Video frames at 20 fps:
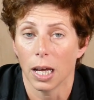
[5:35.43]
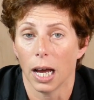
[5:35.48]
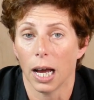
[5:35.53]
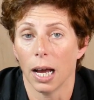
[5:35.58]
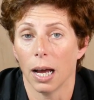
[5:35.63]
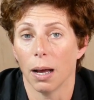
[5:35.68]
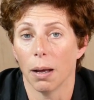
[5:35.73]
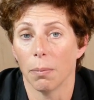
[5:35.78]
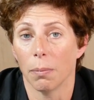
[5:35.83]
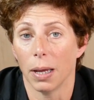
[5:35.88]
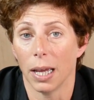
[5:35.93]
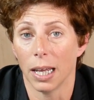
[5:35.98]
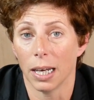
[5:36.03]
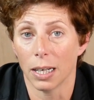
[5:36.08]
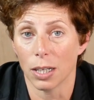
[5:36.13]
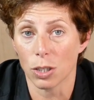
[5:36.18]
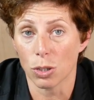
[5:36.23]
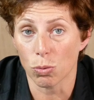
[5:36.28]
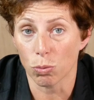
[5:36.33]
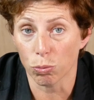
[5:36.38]

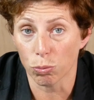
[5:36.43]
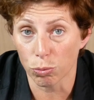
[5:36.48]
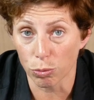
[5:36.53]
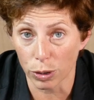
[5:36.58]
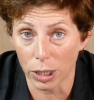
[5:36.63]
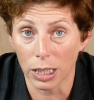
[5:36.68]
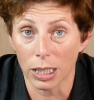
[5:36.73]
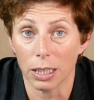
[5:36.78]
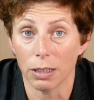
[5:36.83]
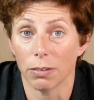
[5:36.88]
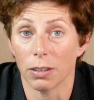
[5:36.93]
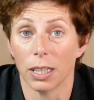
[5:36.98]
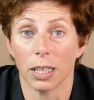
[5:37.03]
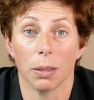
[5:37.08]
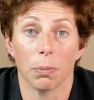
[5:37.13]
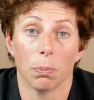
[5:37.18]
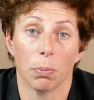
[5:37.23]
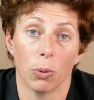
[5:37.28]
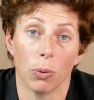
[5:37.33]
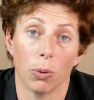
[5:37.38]
and it's really, really
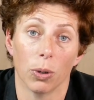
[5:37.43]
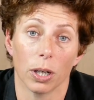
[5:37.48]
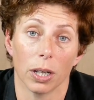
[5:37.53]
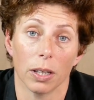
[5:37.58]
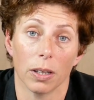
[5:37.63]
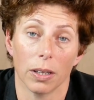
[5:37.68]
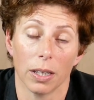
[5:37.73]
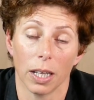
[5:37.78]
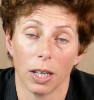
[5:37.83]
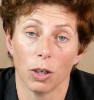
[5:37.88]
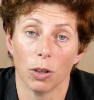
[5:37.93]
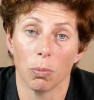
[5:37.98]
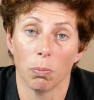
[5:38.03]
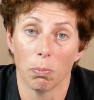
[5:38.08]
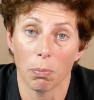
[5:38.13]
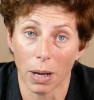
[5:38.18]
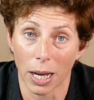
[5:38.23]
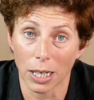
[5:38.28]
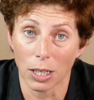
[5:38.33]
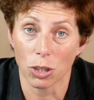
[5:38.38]
important that you
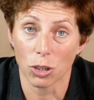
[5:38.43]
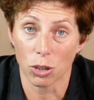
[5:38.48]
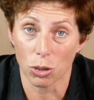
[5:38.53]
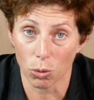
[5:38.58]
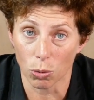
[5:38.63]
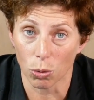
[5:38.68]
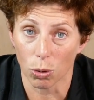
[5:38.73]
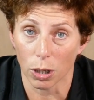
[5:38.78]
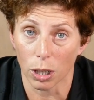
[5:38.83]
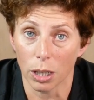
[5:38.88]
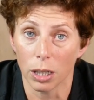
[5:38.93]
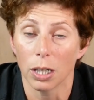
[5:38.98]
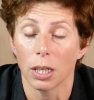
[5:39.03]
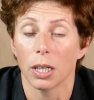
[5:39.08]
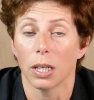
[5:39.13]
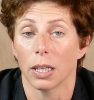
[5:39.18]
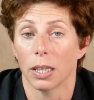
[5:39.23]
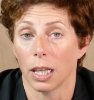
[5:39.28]
make sure